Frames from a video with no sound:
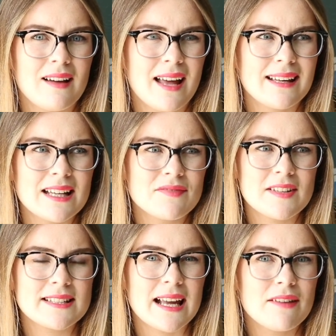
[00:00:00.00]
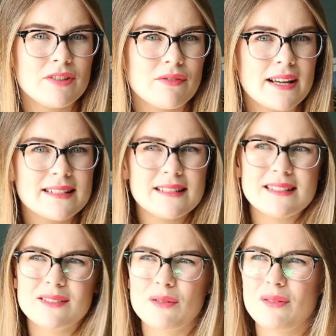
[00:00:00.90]
I guess for safety
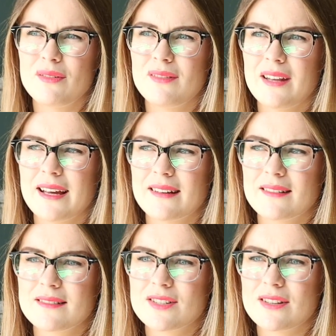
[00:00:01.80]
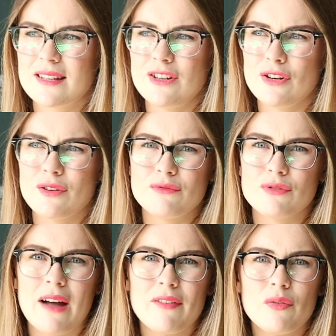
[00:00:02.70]
reasons, or like so that you don't
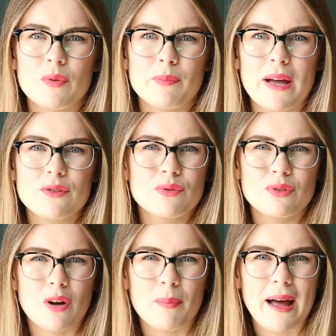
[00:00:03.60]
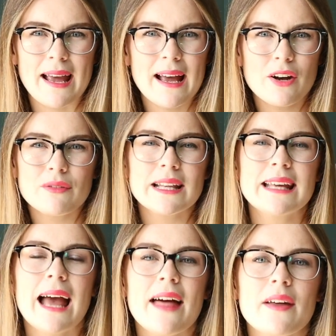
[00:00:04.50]
drive off with petrol and not pay. I don't really
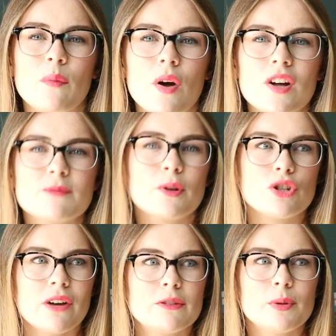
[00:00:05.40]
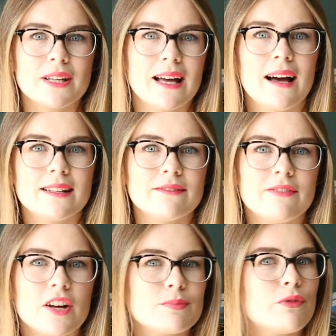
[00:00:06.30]
get how that works because you have to put your card in
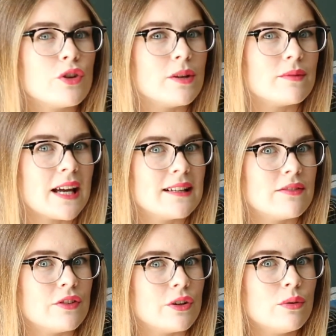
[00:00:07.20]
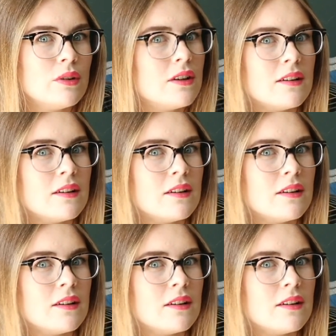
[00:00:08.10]
first before you take the fuel.